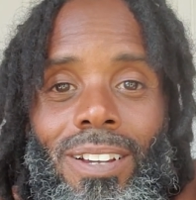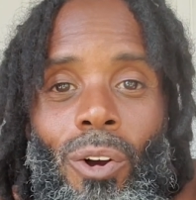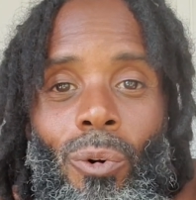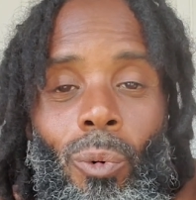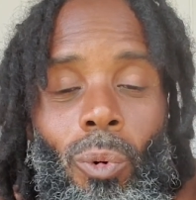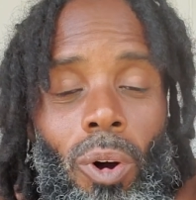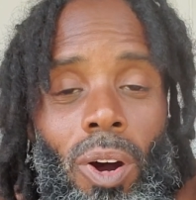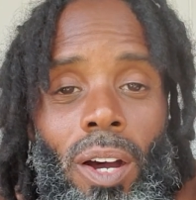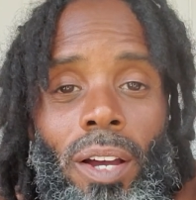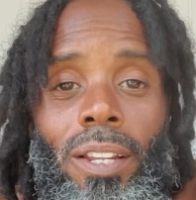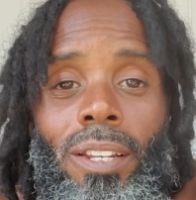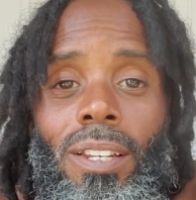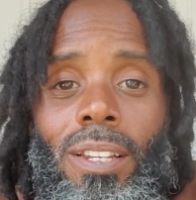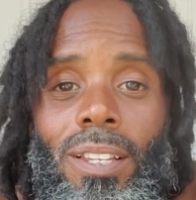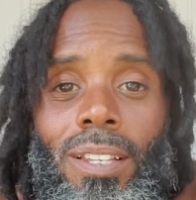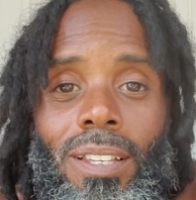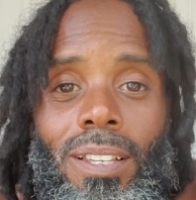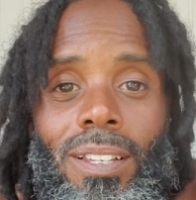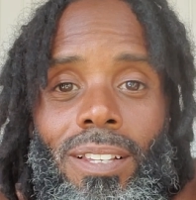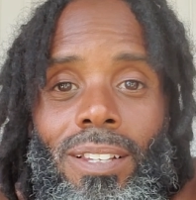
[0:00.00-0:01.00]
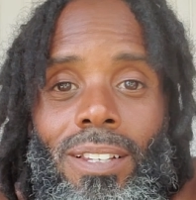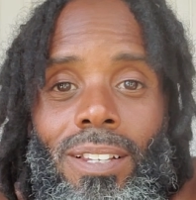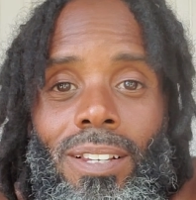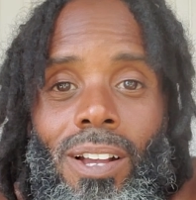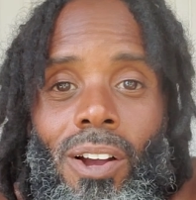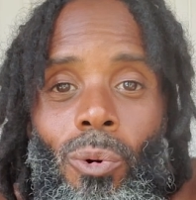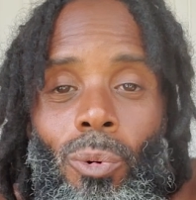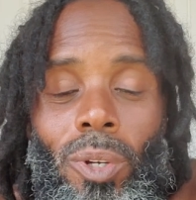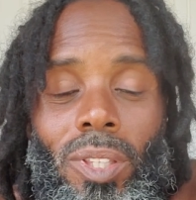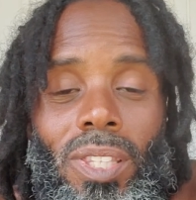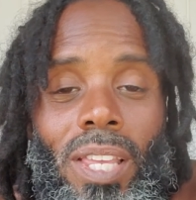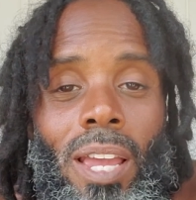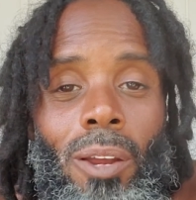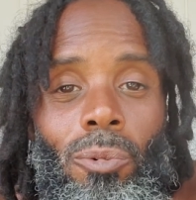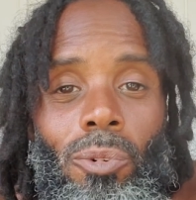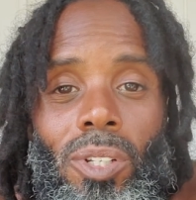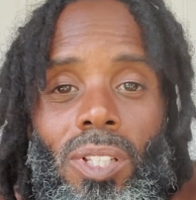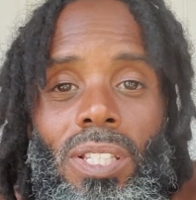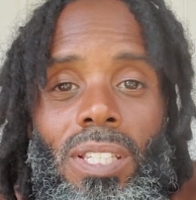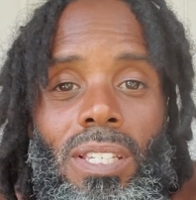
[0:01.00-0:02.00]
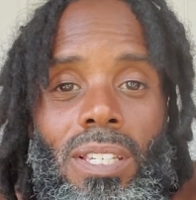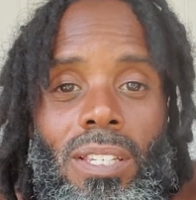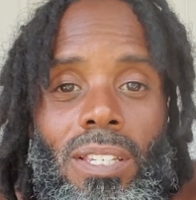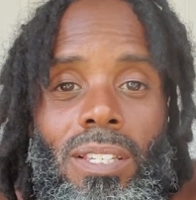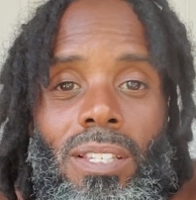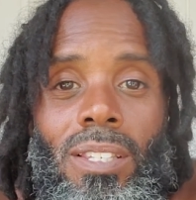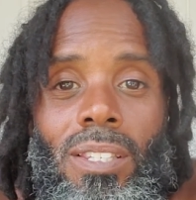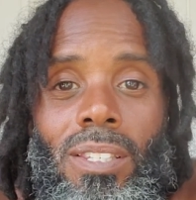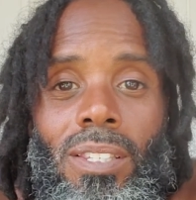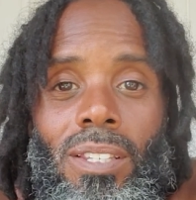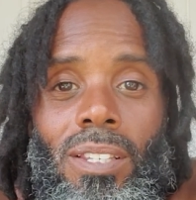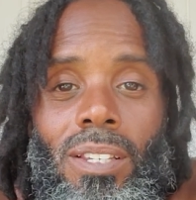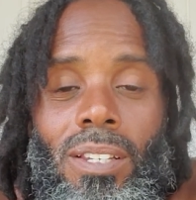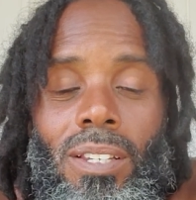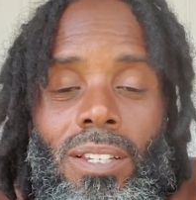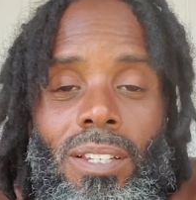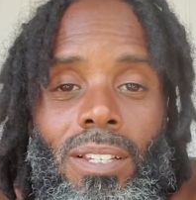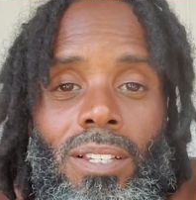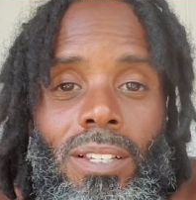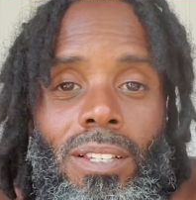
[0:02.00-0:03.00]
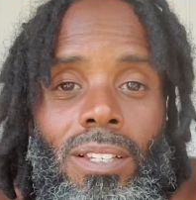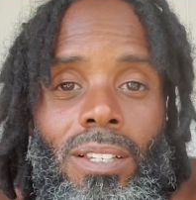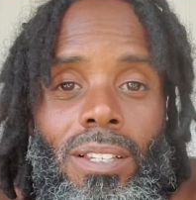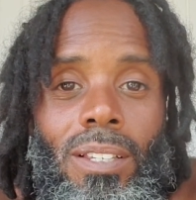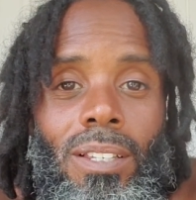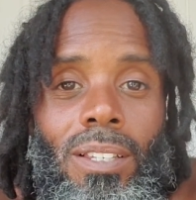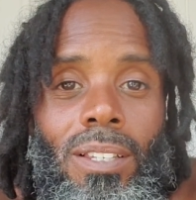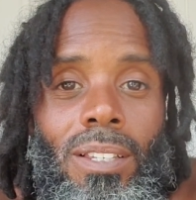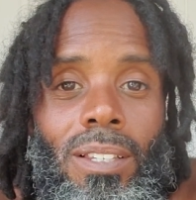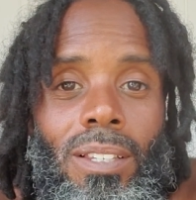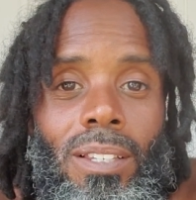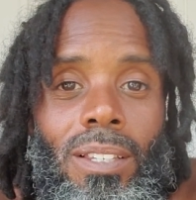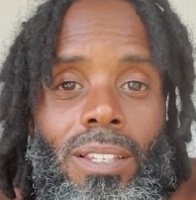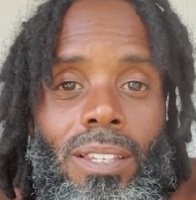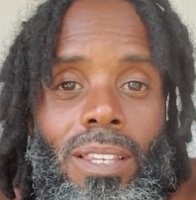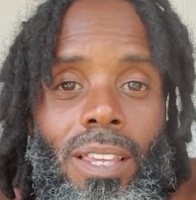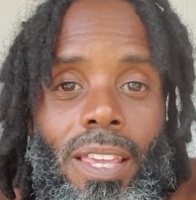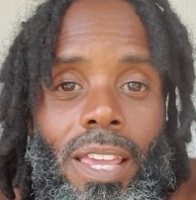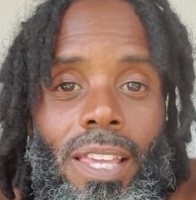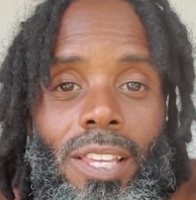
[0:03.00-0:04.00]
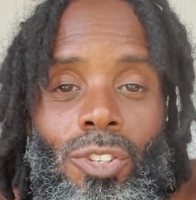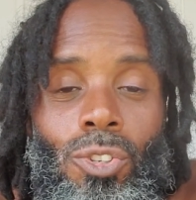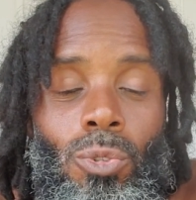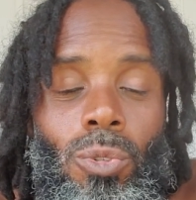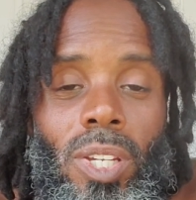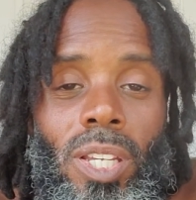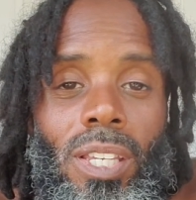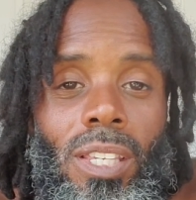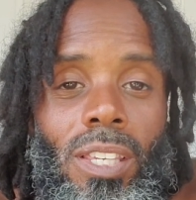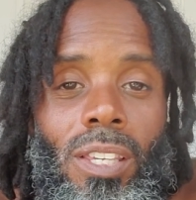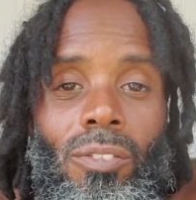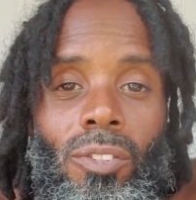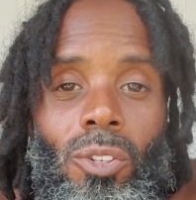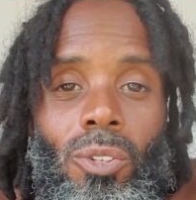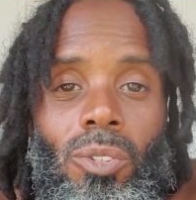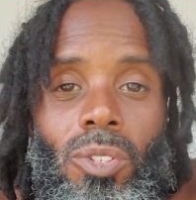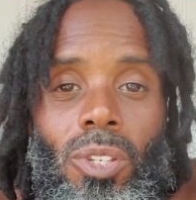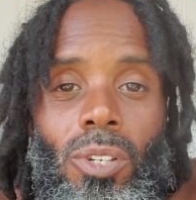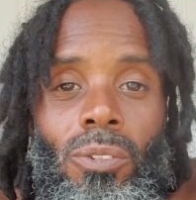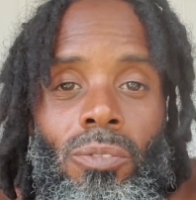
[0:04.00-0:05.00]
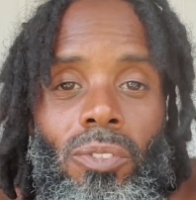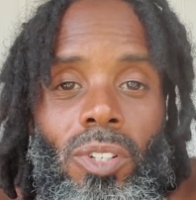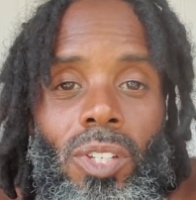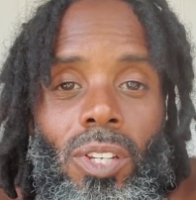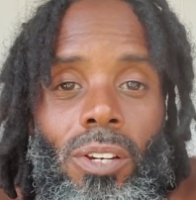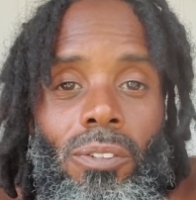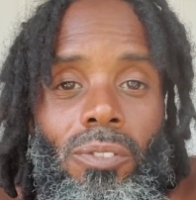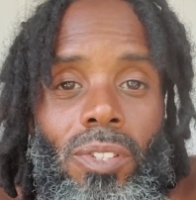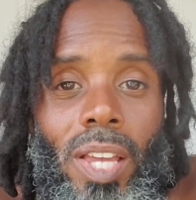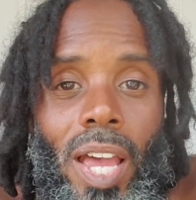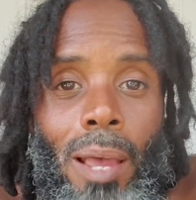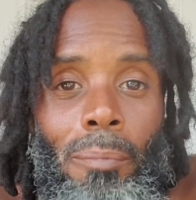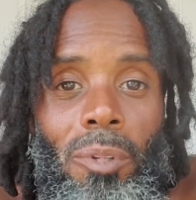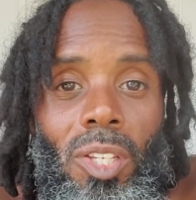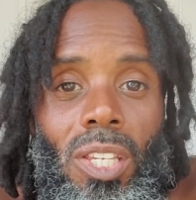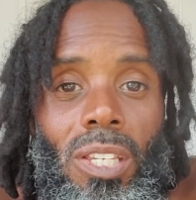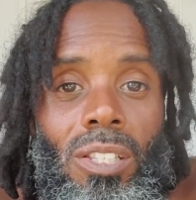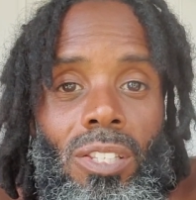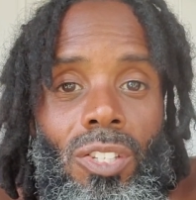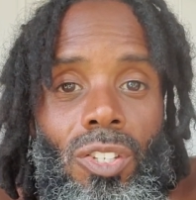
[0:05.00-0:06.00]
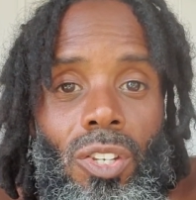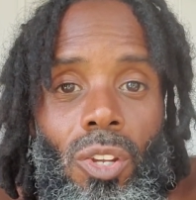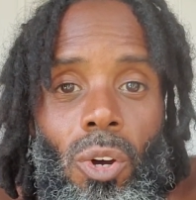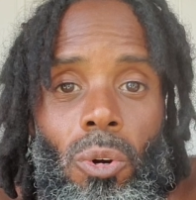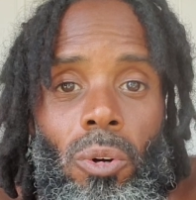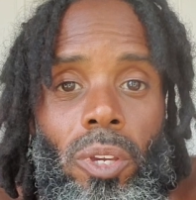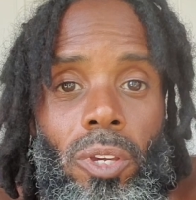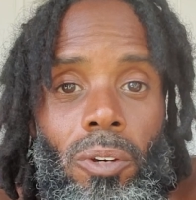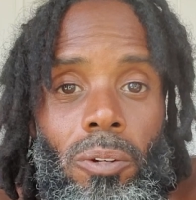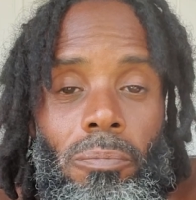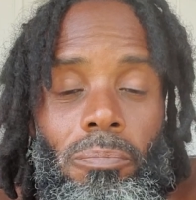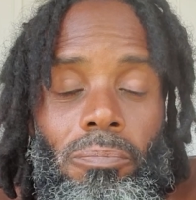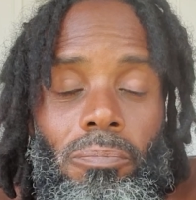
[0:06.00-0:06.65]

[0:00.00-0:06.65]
One, what that really is you didn't give yourself enough time to get to know him.